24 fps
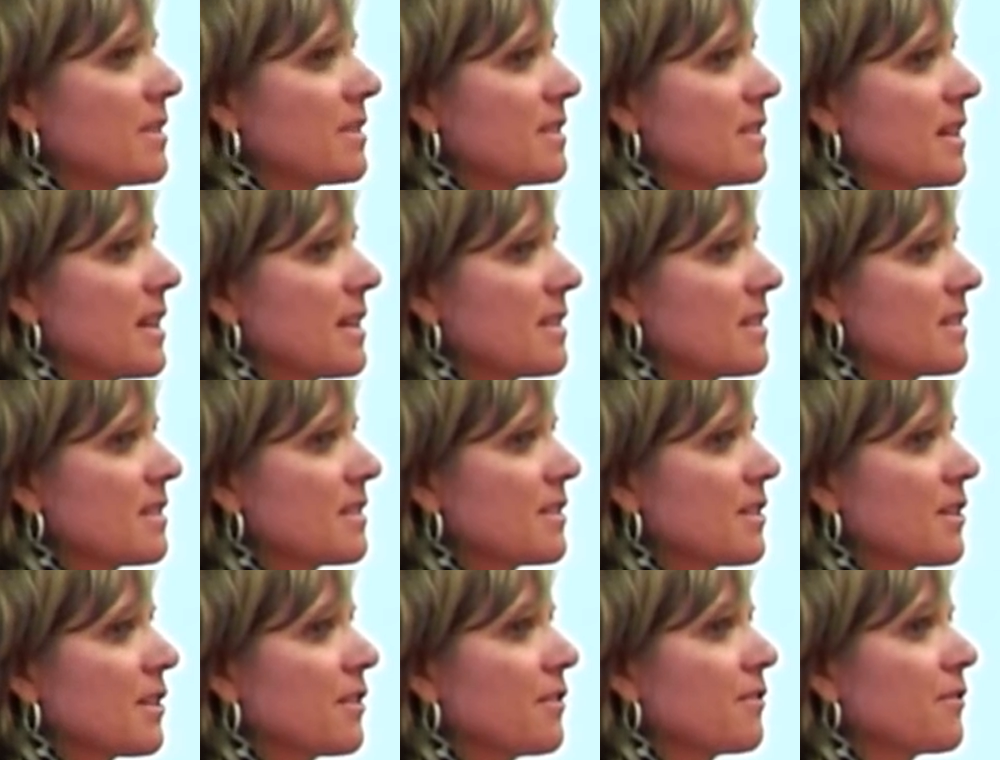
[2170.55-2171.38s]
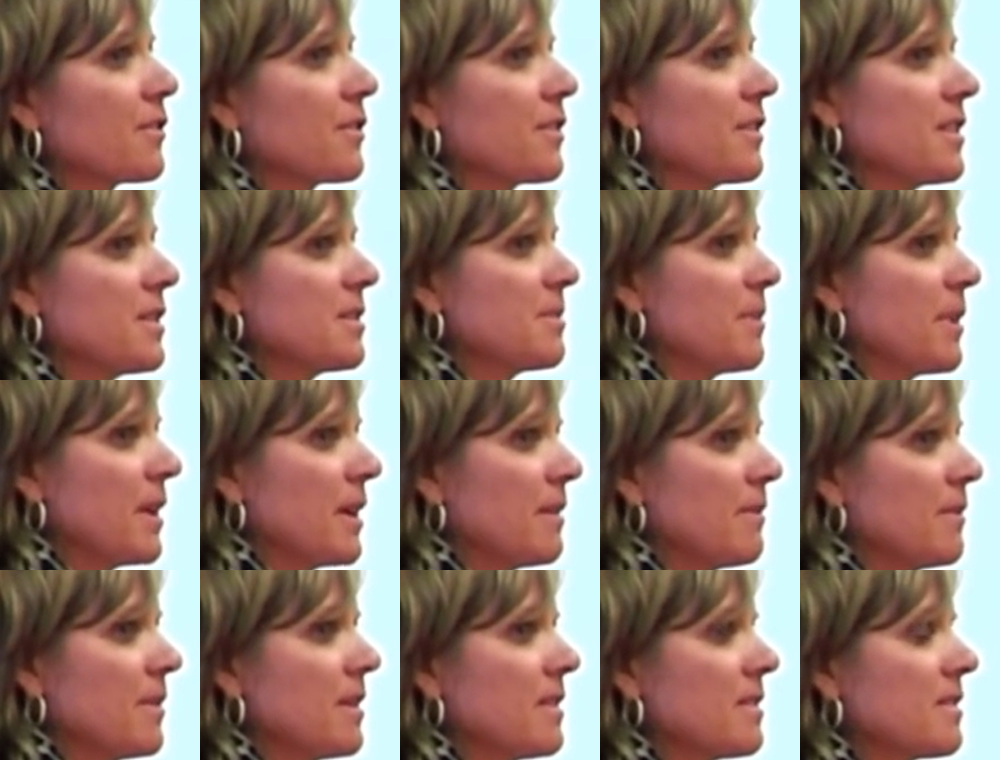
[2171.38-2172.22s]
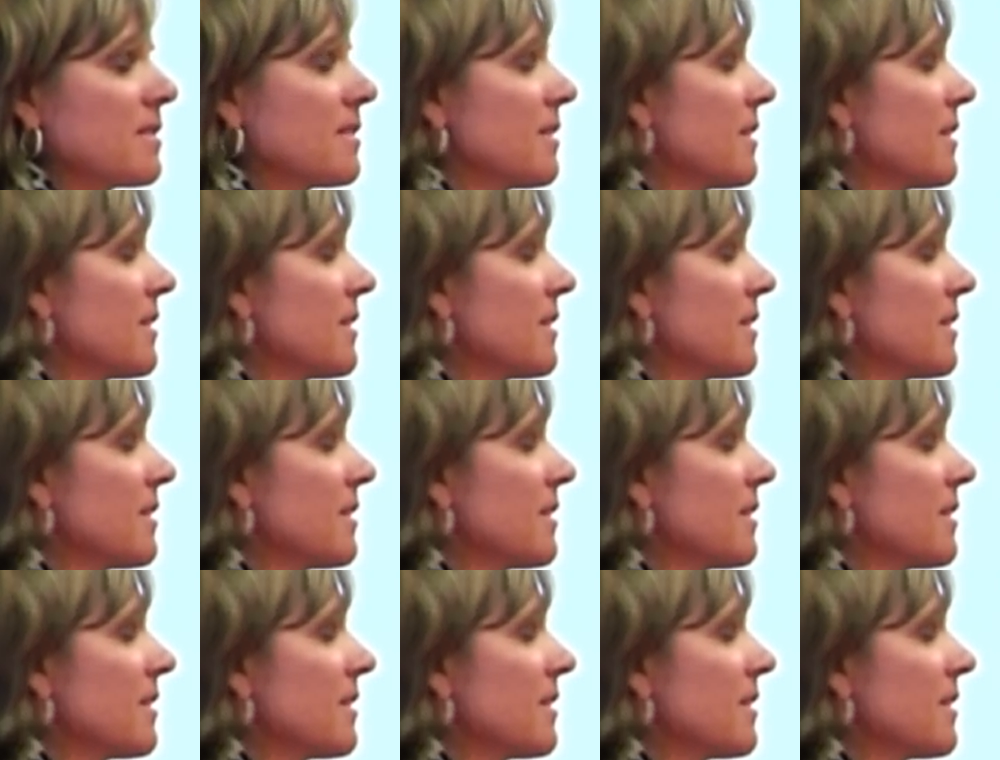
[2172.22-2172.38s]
that's necessary for these babies.